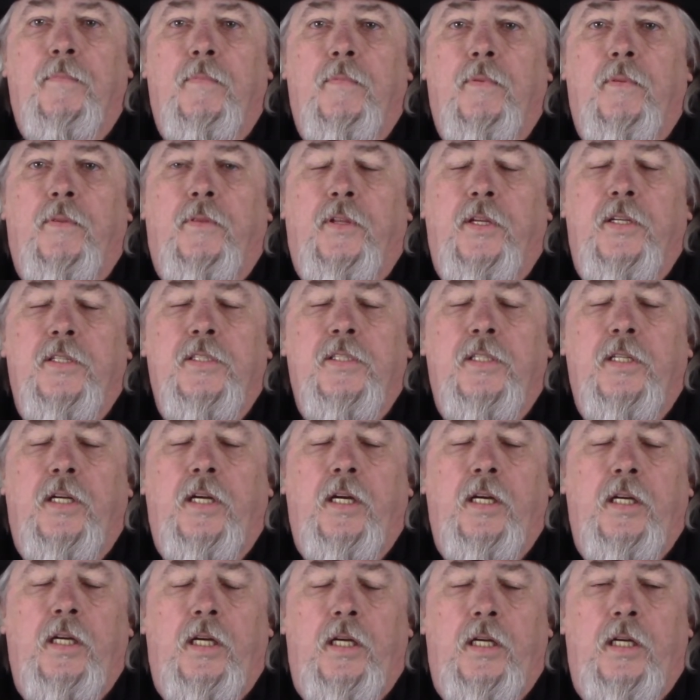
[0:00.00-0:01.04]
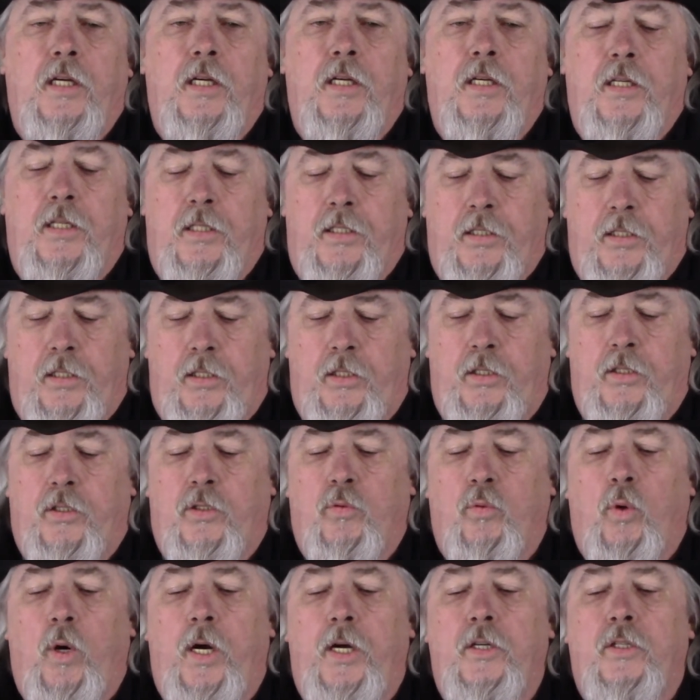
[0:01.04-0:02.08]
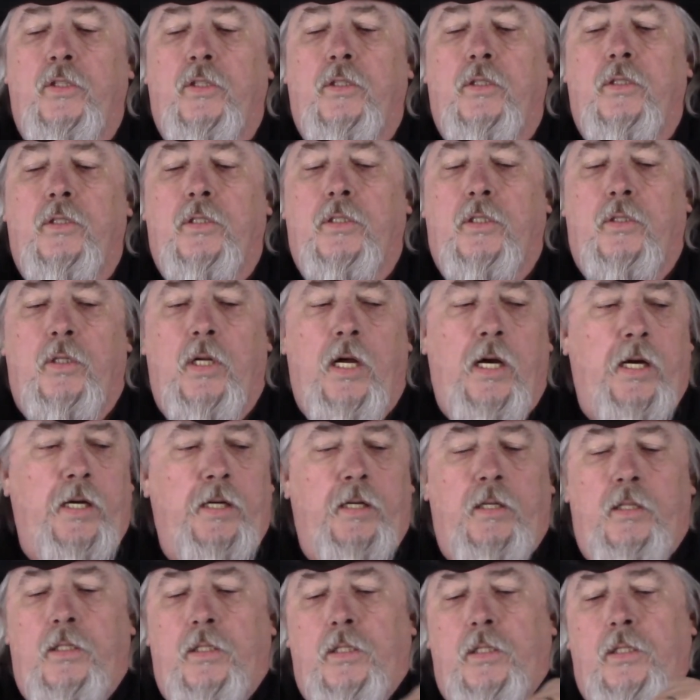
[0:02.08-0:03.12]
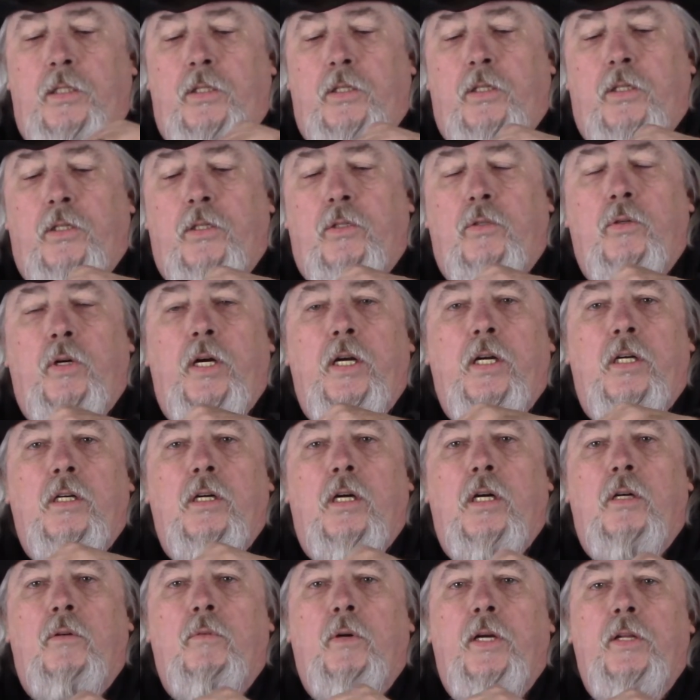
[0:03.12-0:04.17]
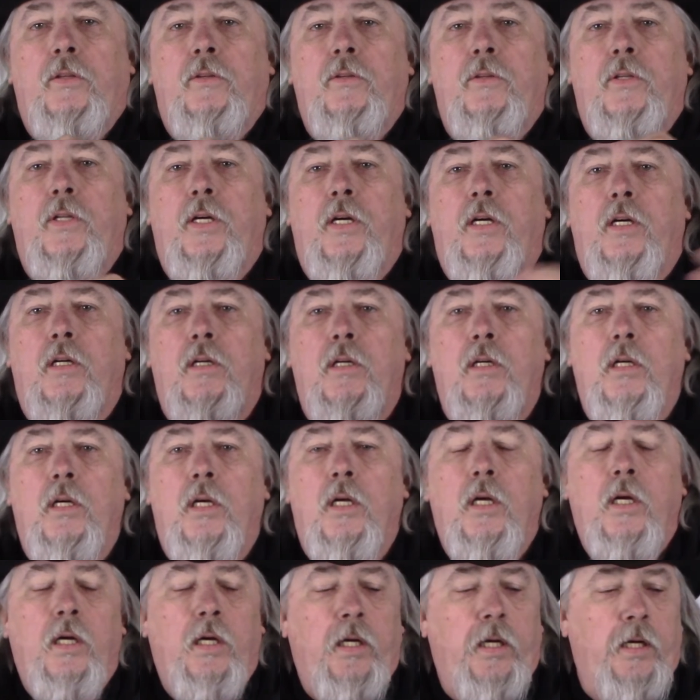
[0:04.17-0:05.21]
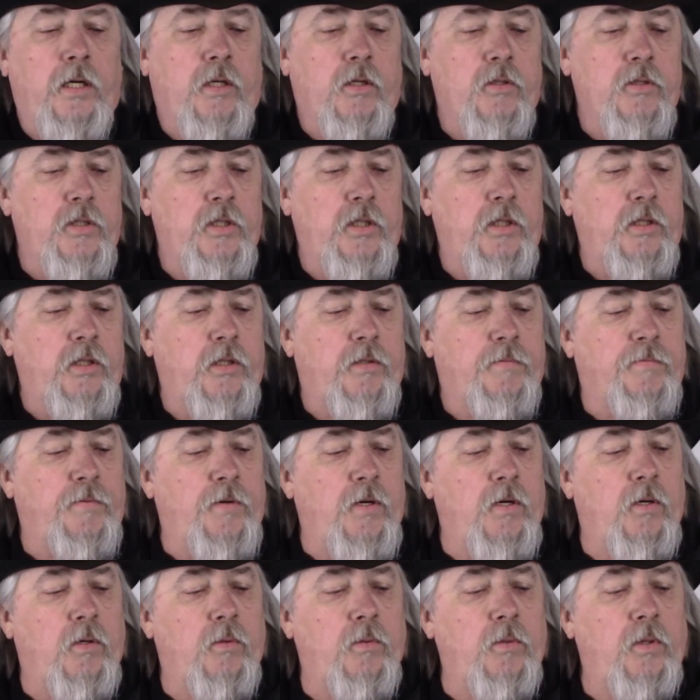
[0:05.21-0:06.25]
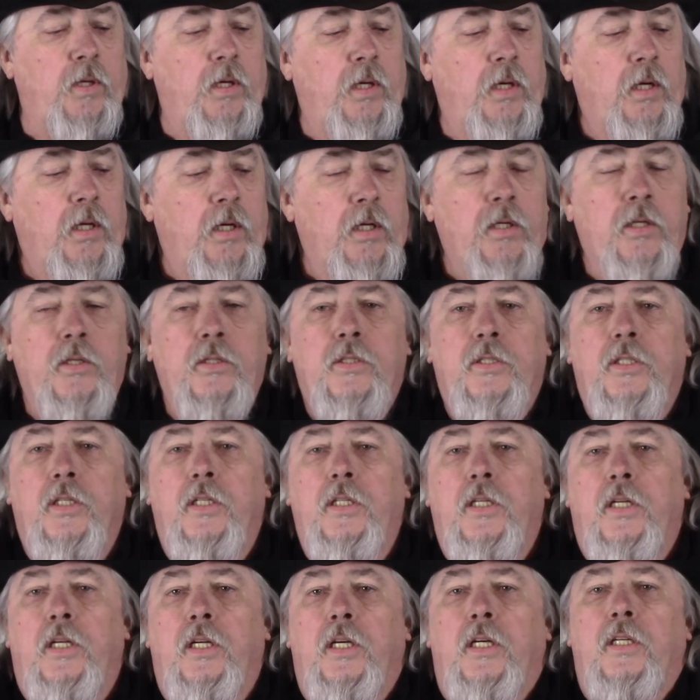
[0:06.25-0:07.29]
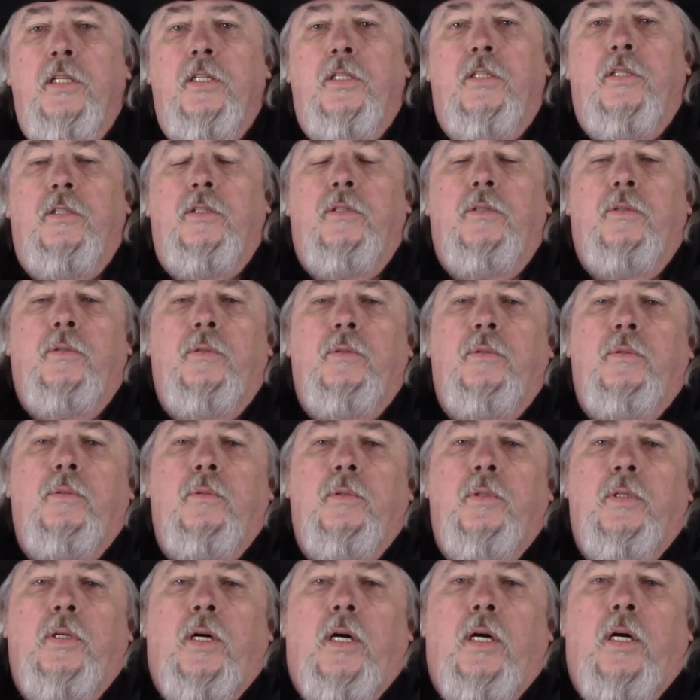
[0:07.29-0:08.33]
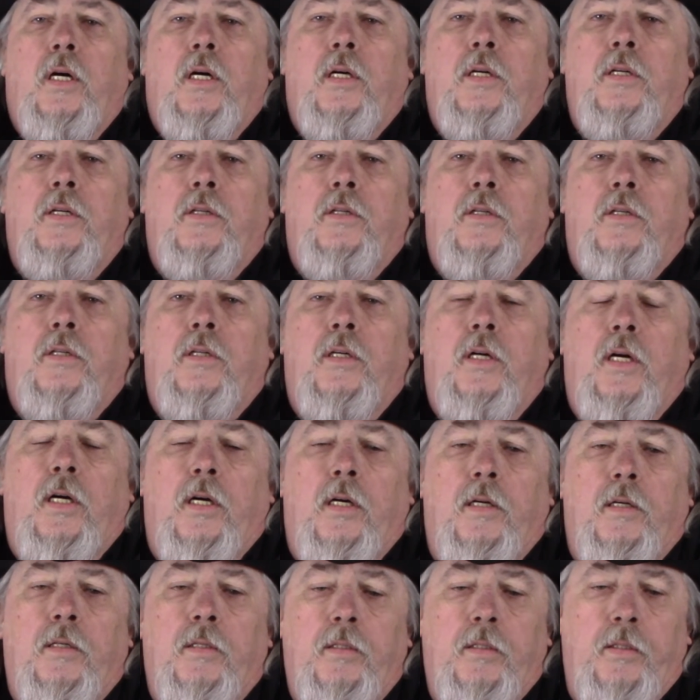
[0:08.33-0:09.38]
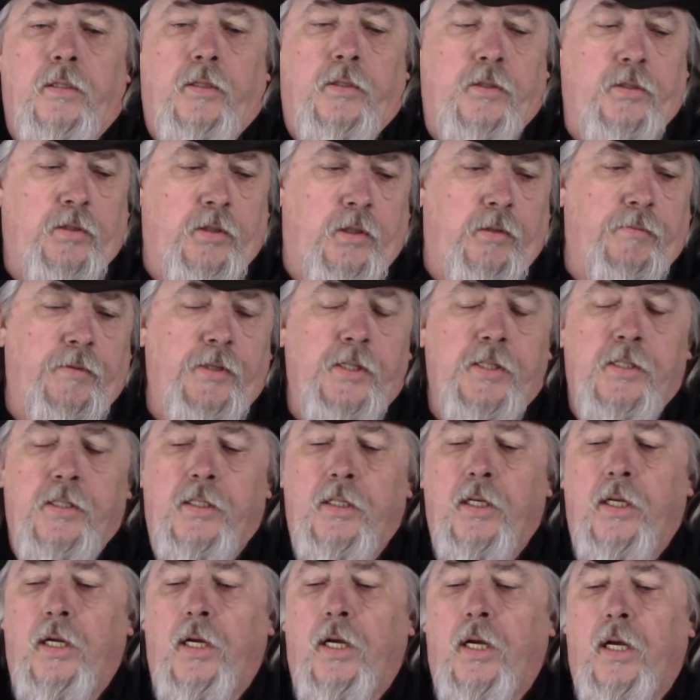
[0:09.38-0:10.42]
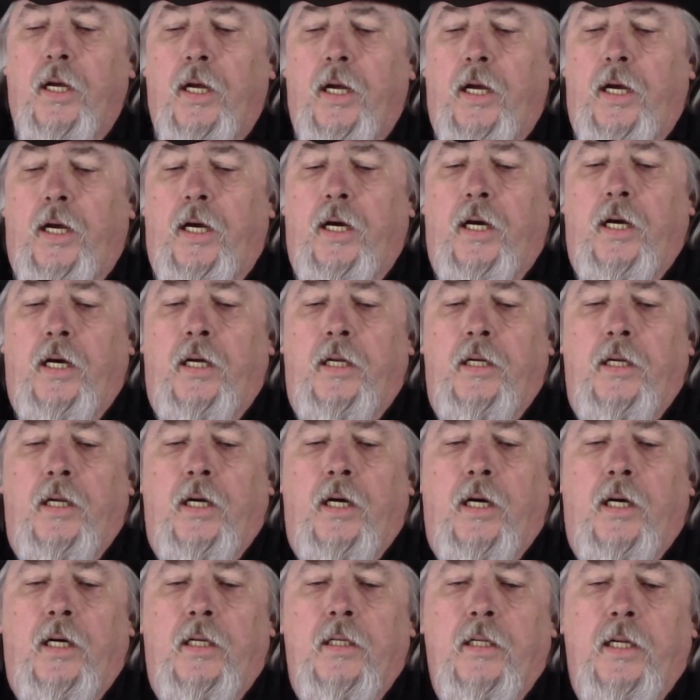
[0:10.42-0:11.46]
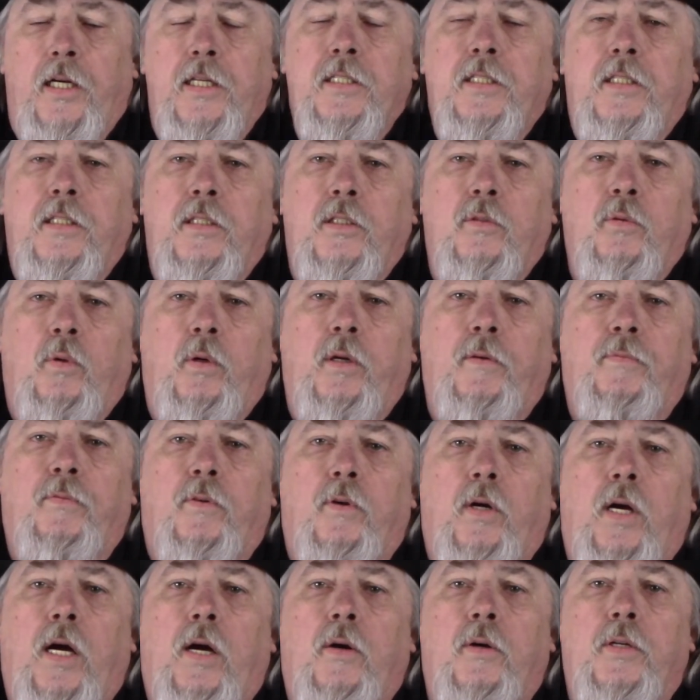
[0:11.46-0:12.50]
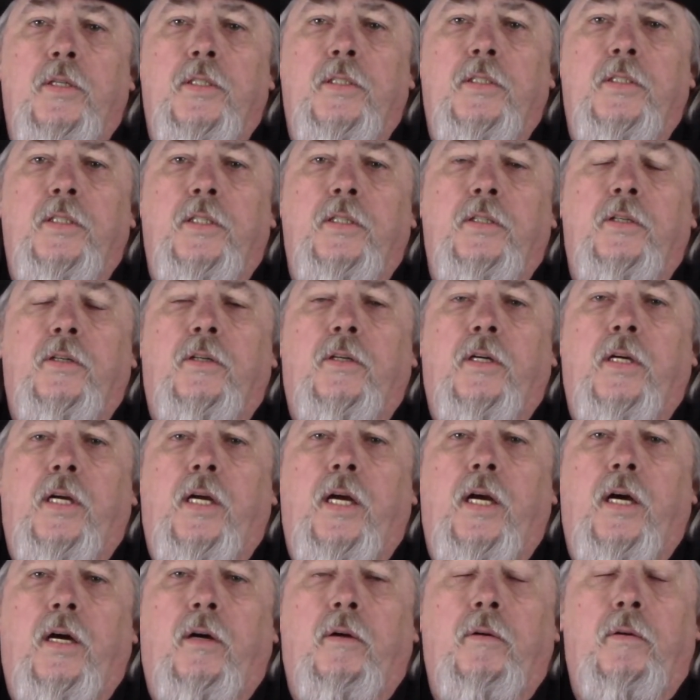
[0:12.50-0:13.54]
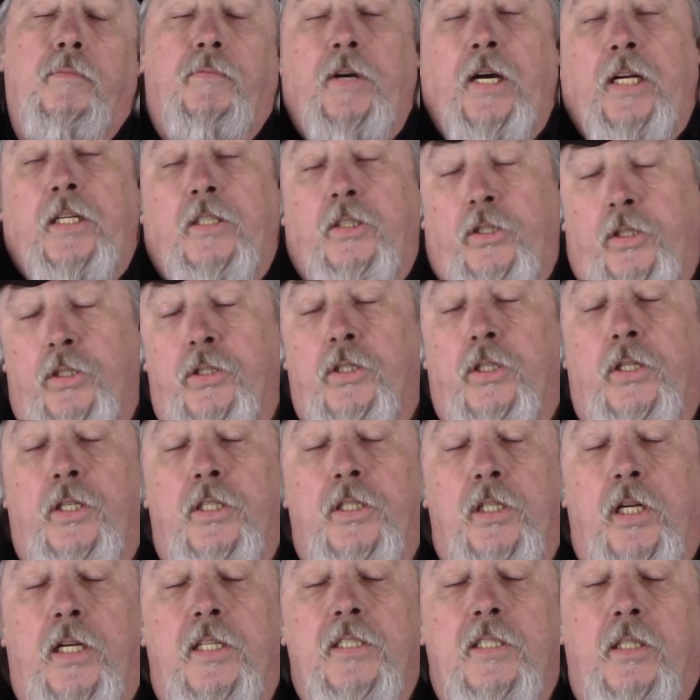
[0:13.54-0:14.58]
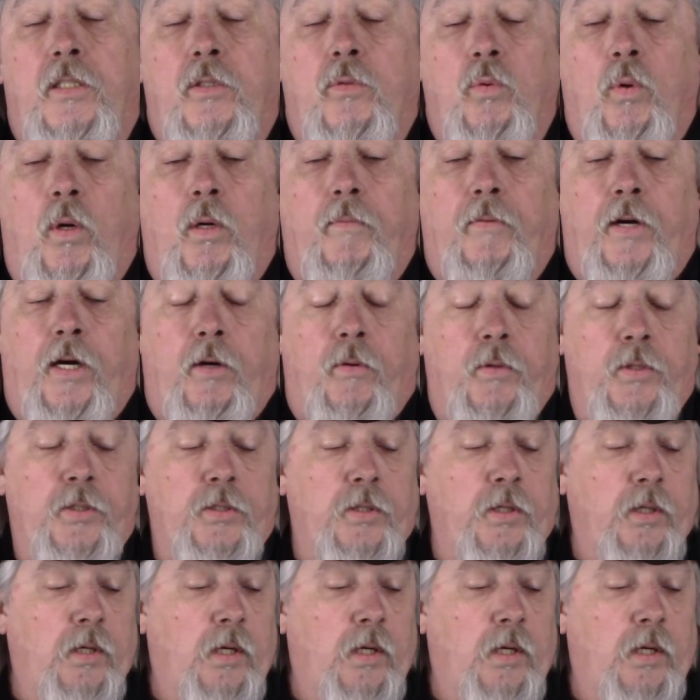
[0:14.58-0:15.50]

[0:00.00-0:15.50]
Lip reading: This thing is, you slide your credit card right through there. It goes into your phone. You send it into your service, and less than 24 hours, it's in your account. In fact, usually it's less than 12 hours.